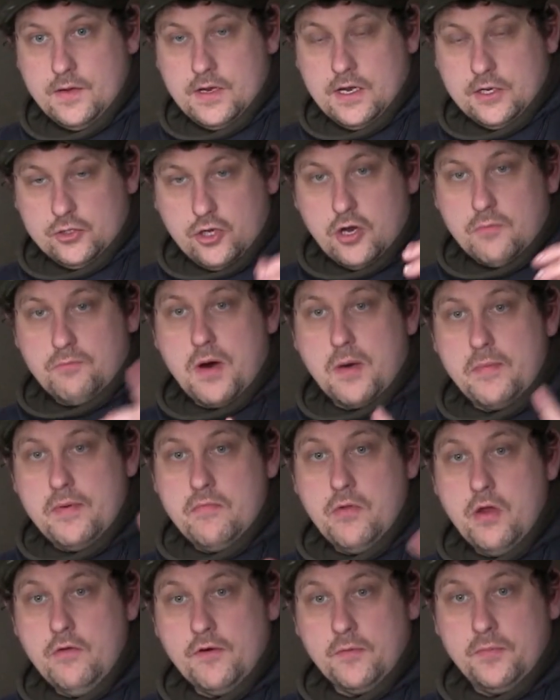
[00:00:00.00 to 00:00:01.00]
I saw a bobbin
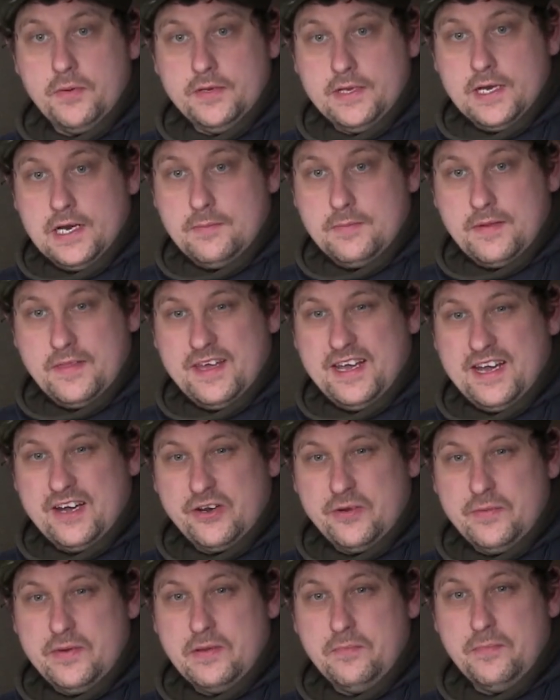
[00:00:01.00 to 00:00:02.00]
move up and down. I think that
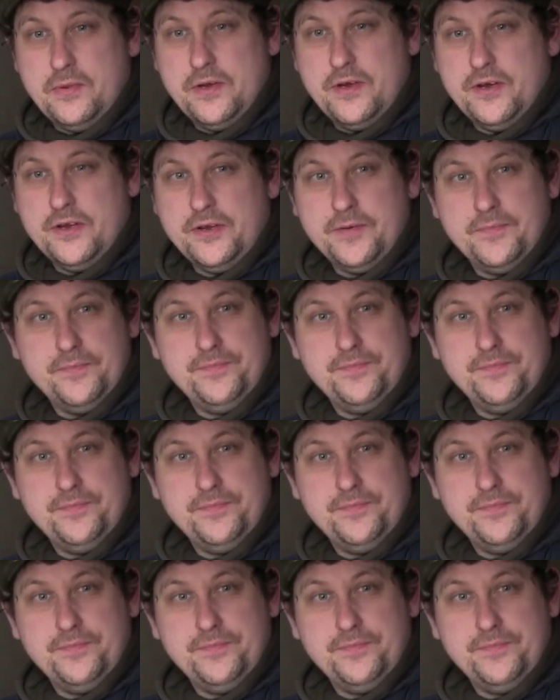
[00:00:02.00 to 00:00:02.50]
could have been a bird.